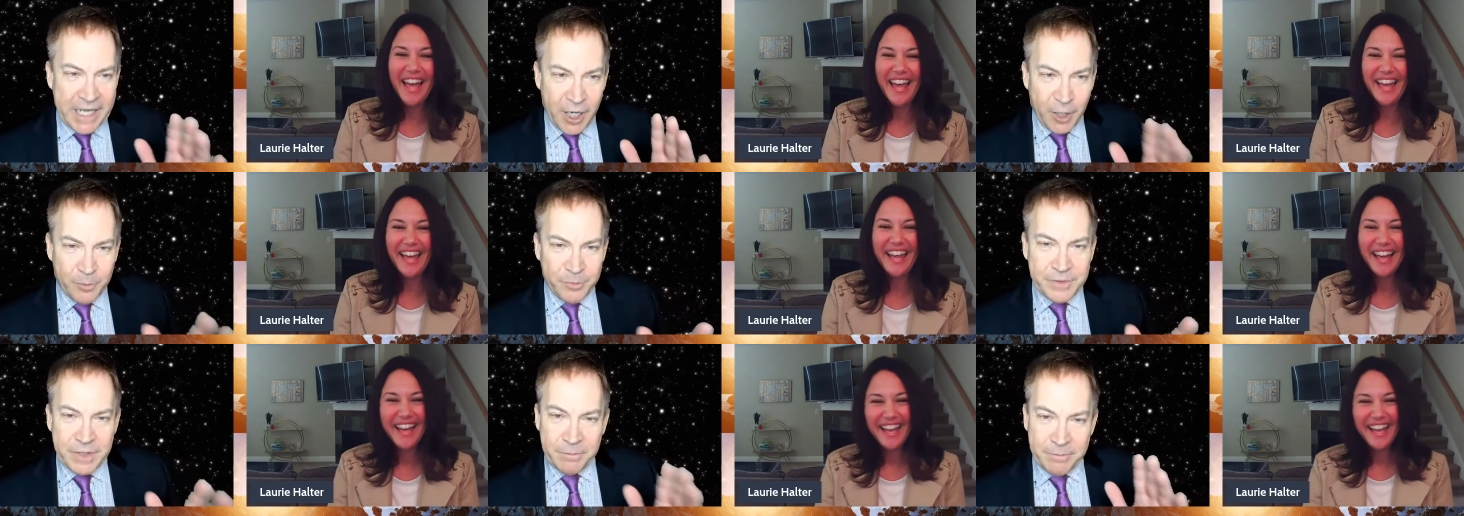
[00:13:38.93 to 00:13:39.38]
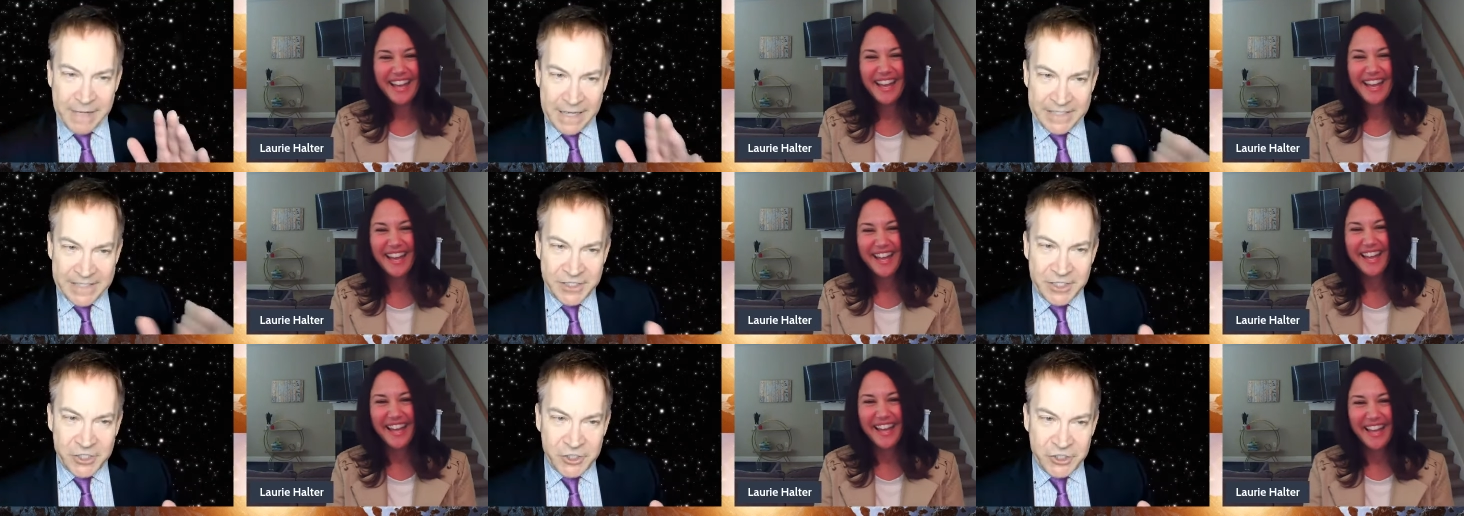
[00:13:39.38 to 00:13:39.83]
Speaker 1: help the
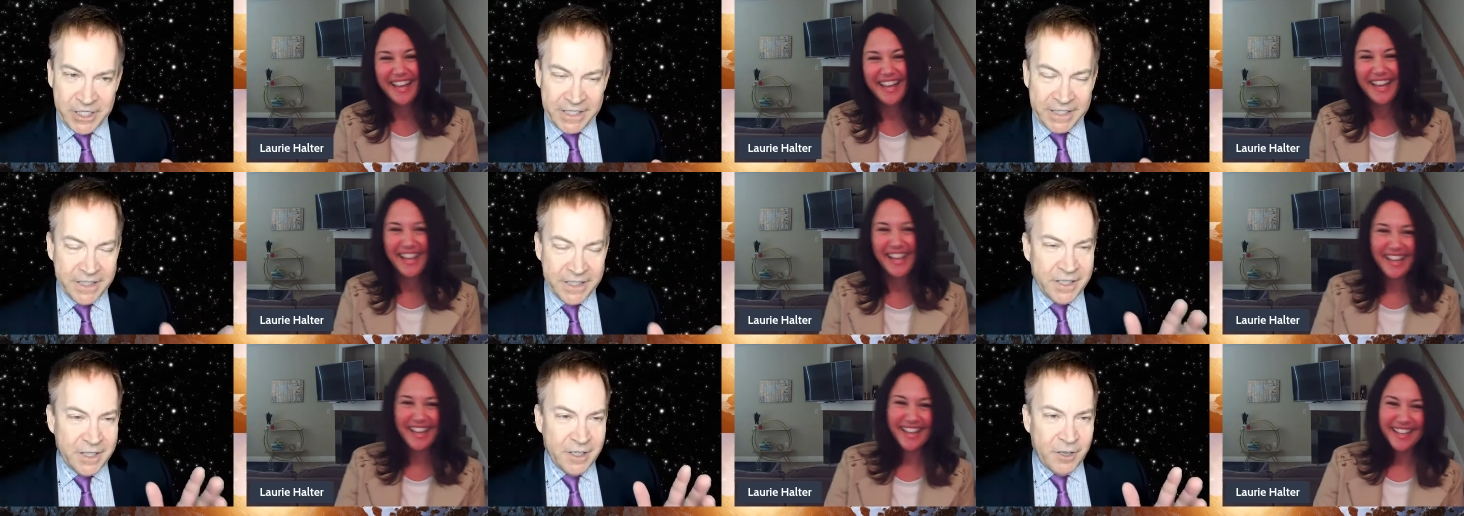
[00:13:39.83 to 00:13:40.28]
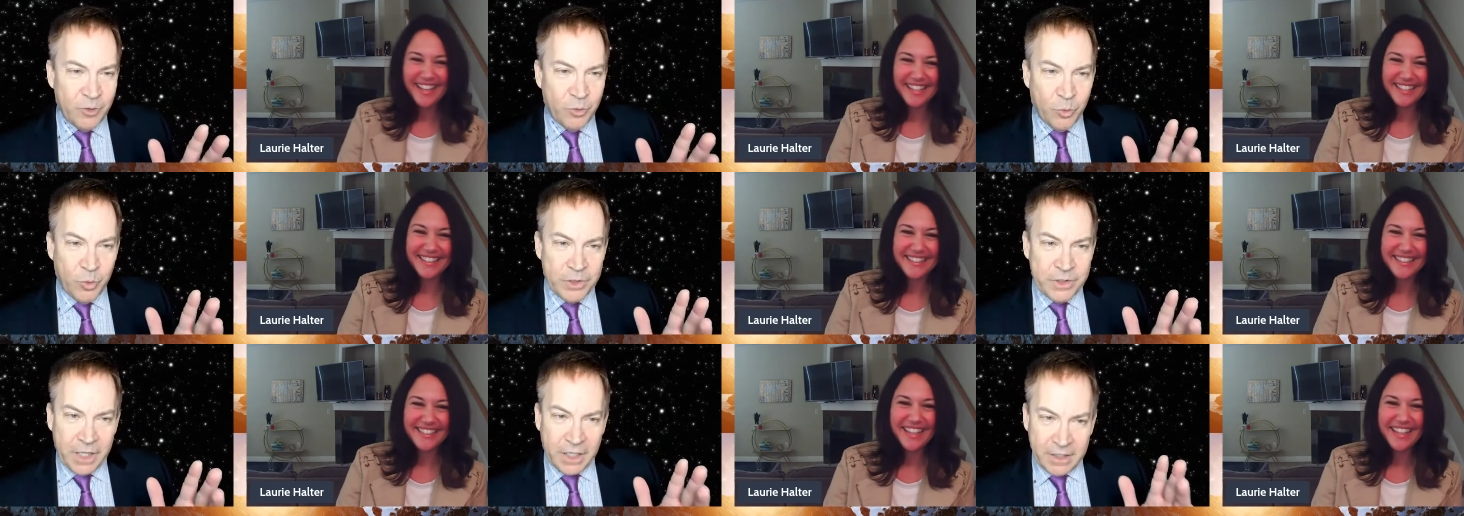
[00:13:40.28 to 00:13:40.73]
messaging
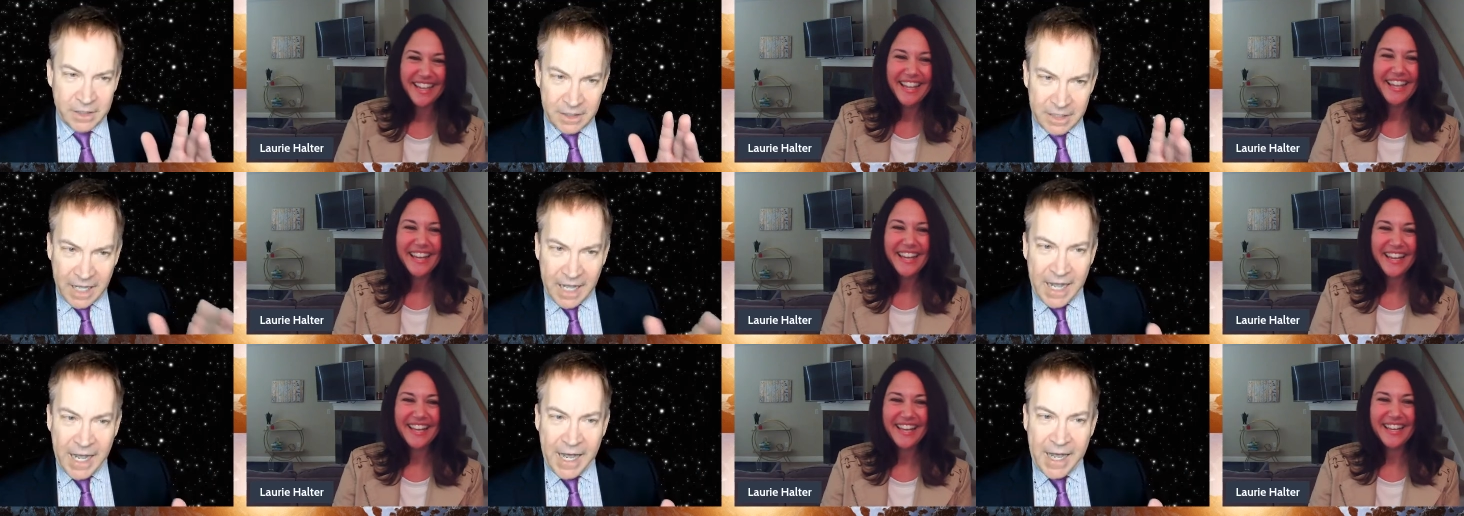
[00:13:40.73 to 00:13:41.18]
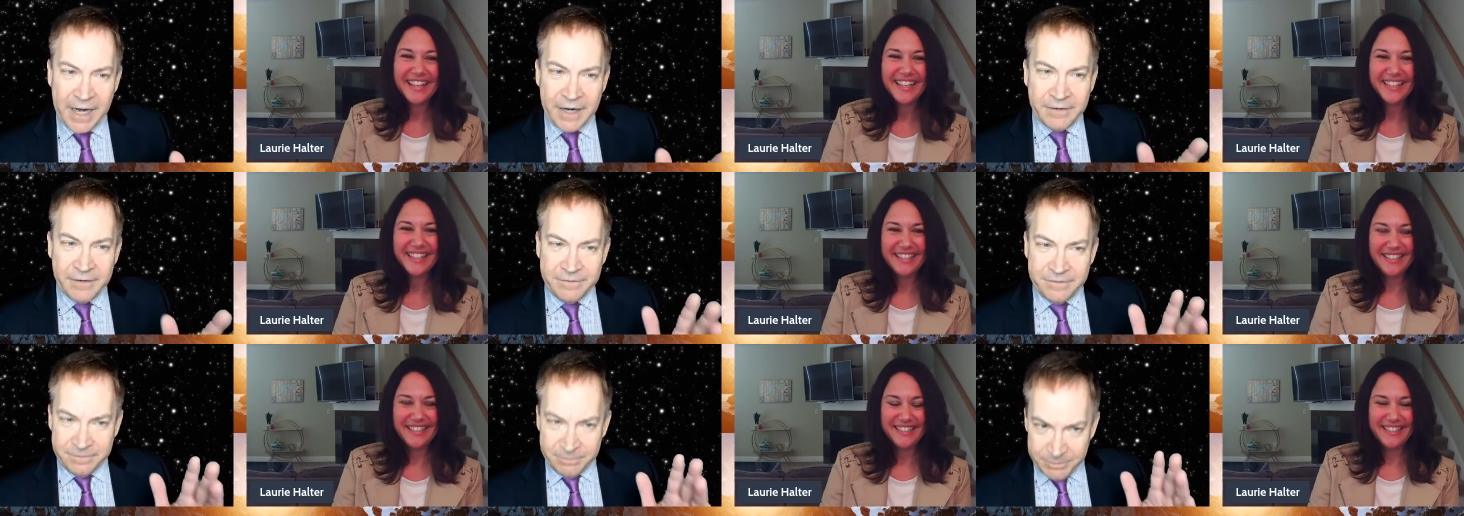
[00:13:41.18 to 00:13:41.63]
with a lot
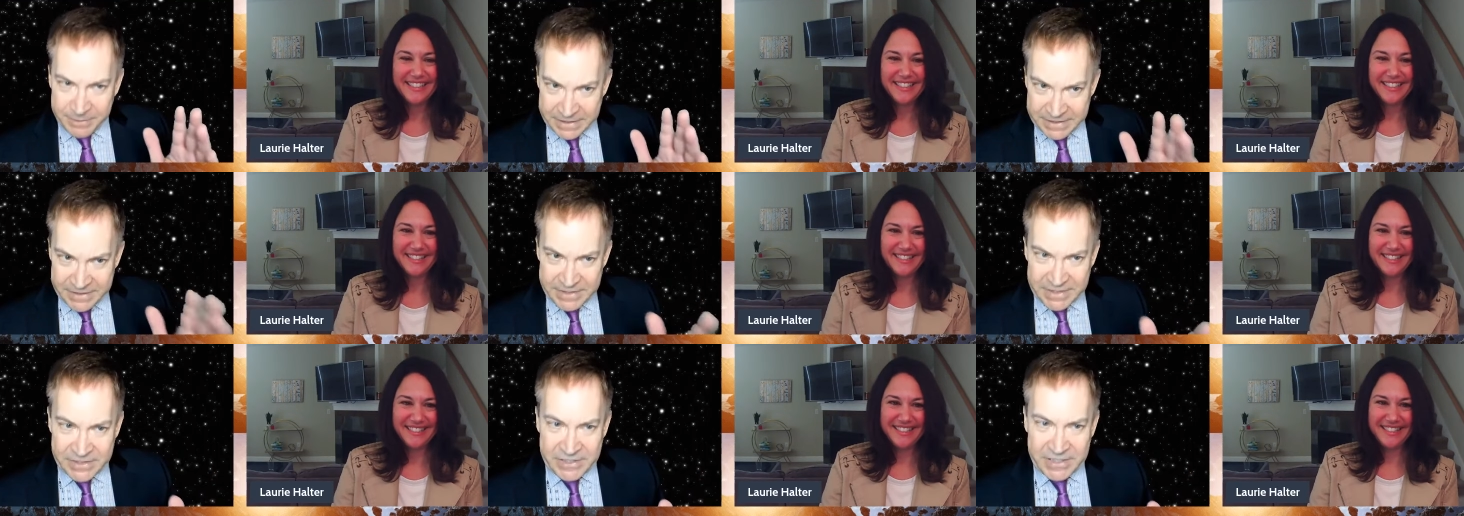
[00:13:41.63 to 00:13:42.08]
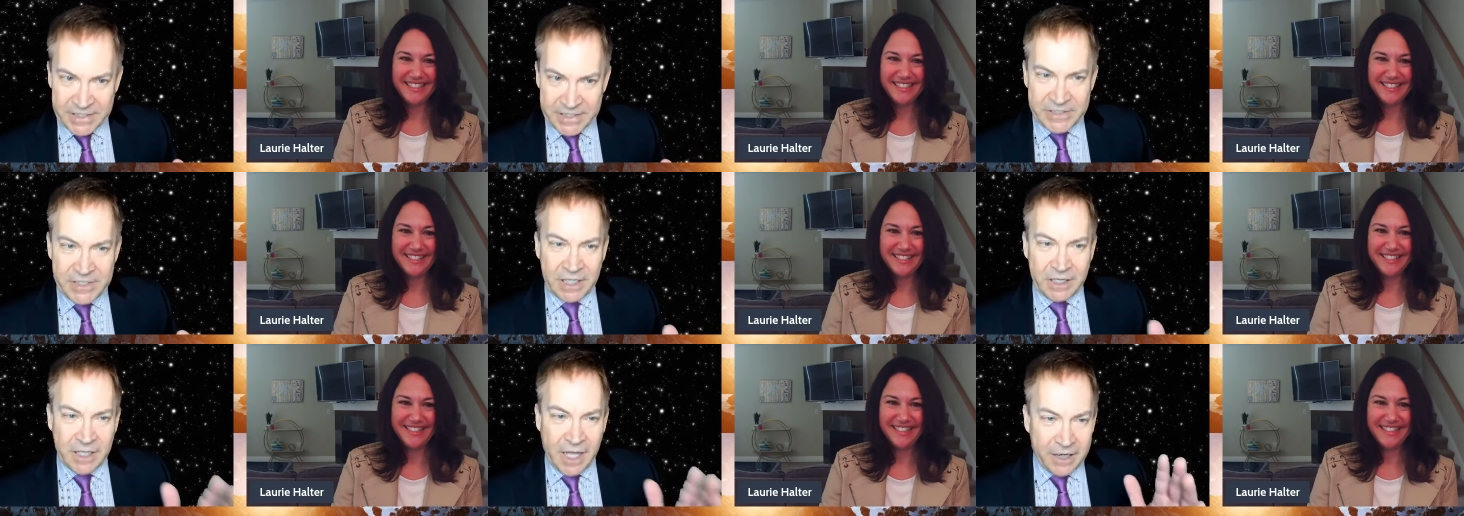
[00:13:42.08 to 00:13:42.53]
of
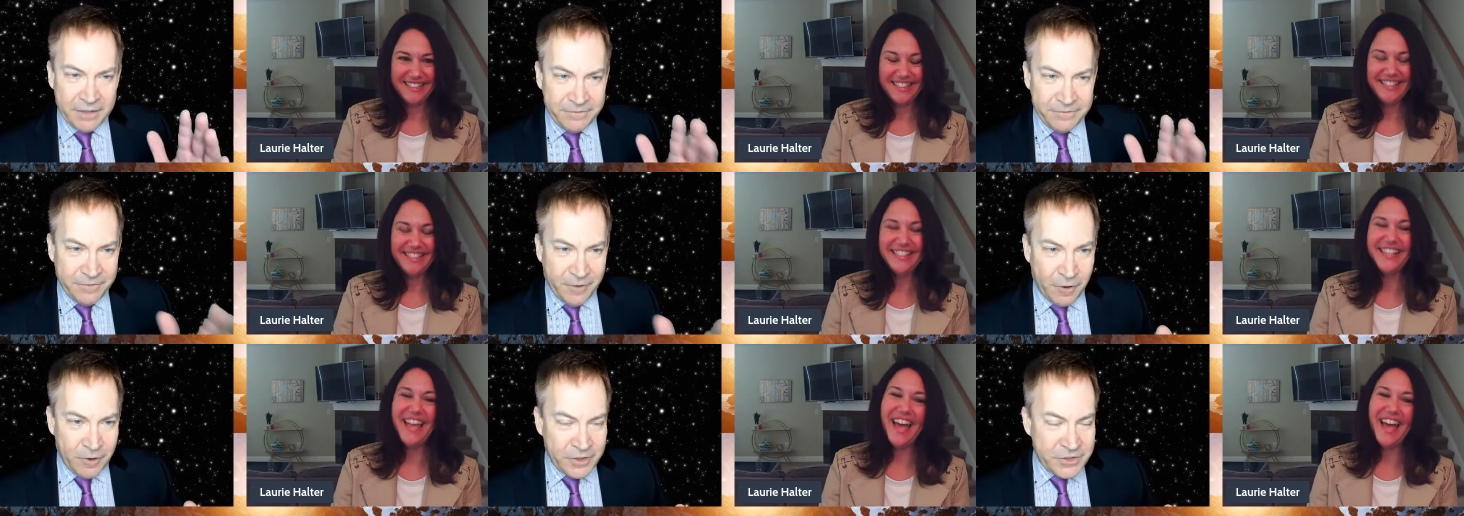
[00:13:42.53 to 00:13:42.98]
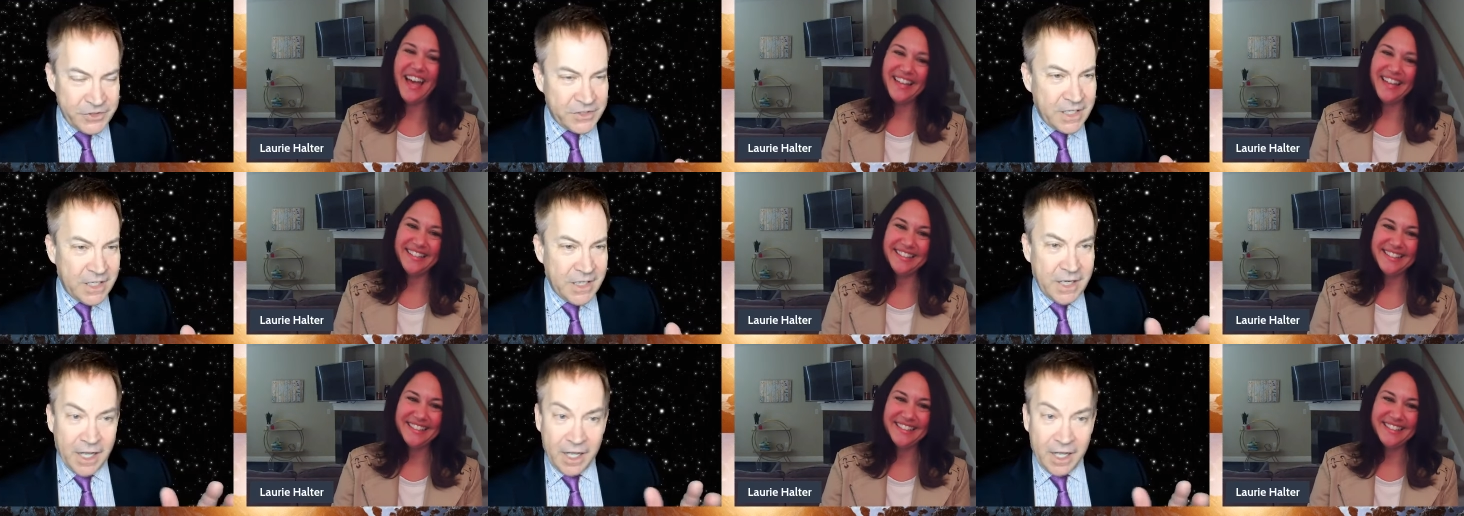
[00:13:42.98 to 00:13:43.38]
businesses, a lot of folks,